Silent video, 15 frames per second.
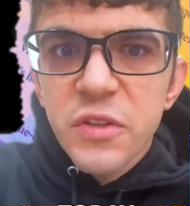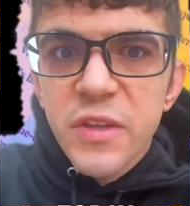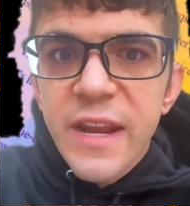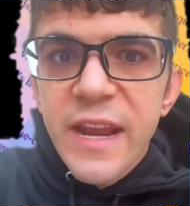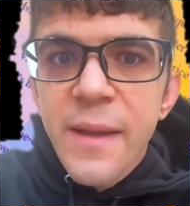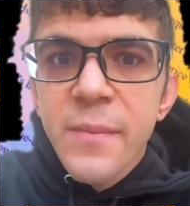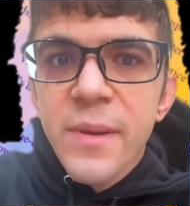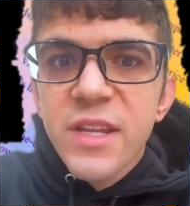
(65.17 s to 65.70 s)

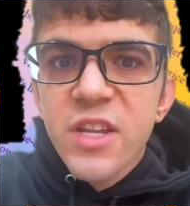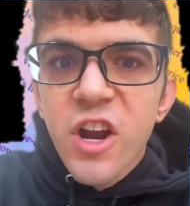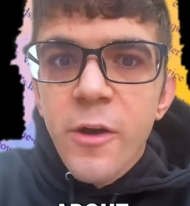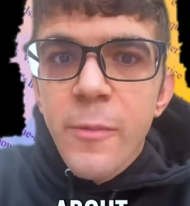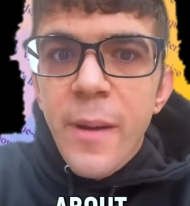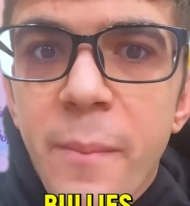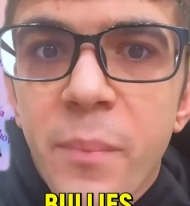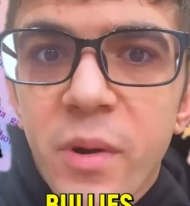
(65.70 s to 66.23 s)
Today I'm going to
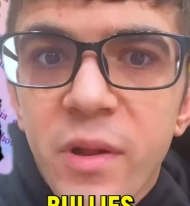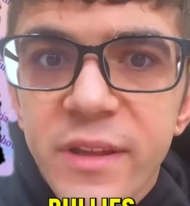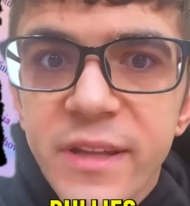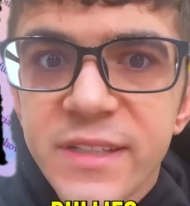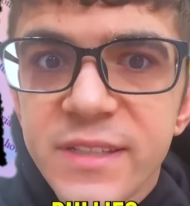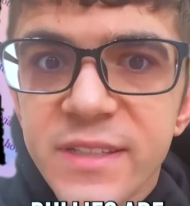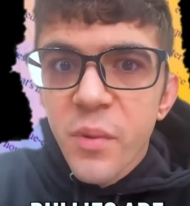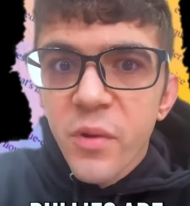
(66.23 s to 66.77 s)
talk about
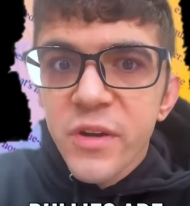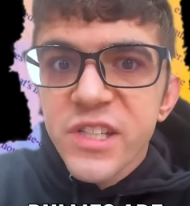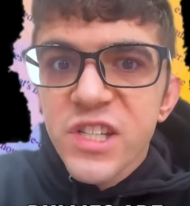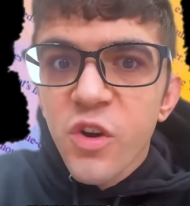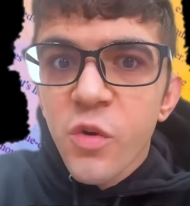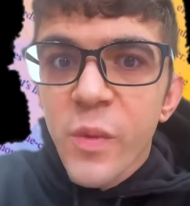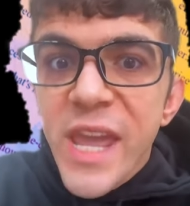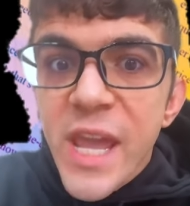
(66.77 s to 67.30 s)
bullies.
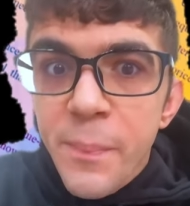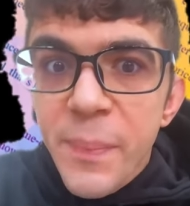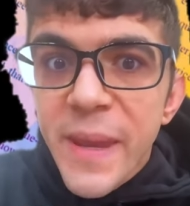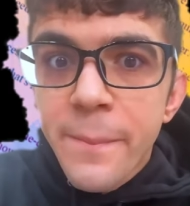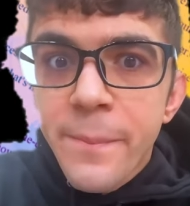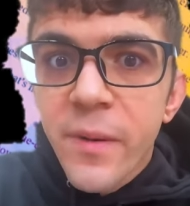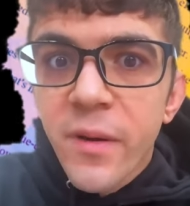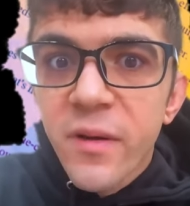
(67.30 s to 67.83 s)
Bullies are weak
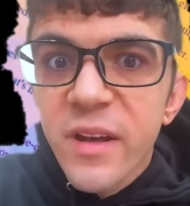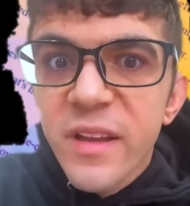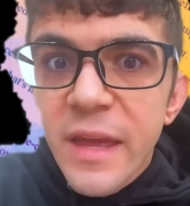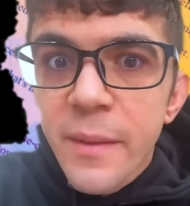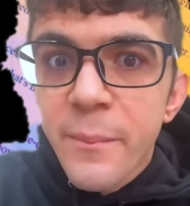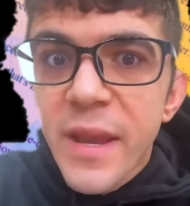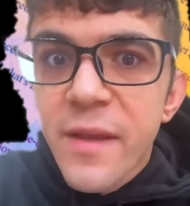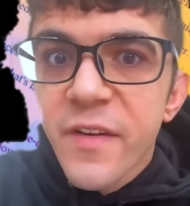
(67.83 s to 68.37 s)
people
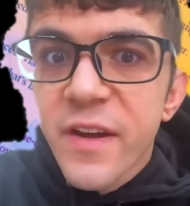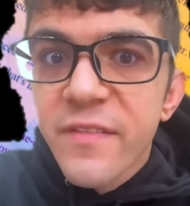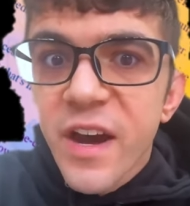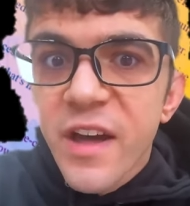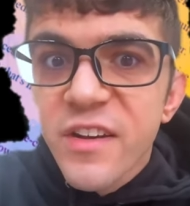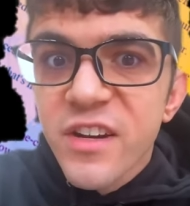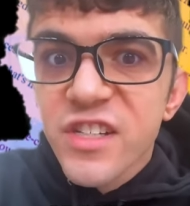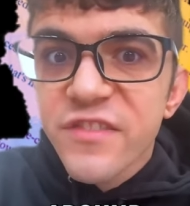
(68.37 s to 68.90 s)
that make fun
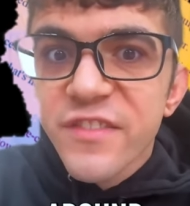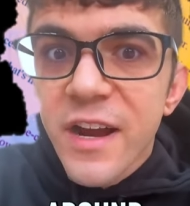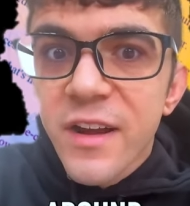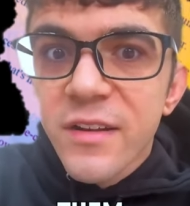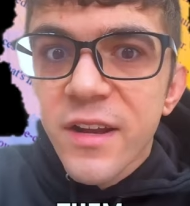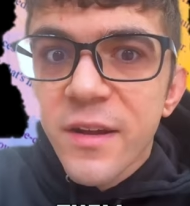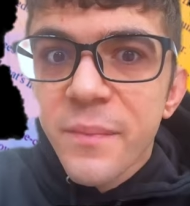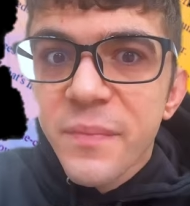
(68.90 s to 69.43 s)
of others
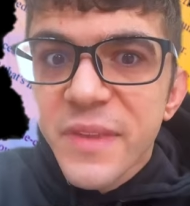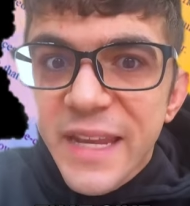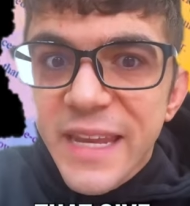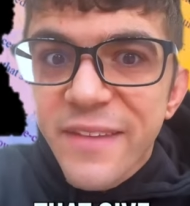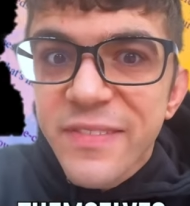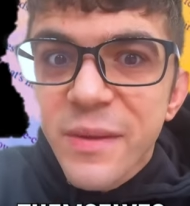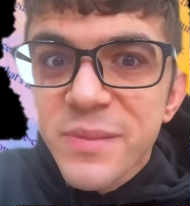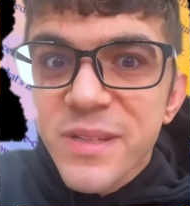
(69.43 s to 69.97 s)
around them,
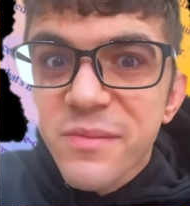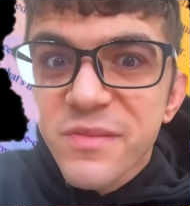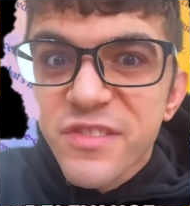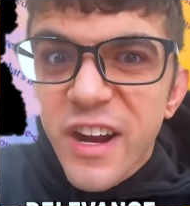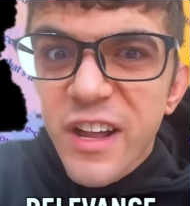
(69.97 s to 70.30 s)
that give themselves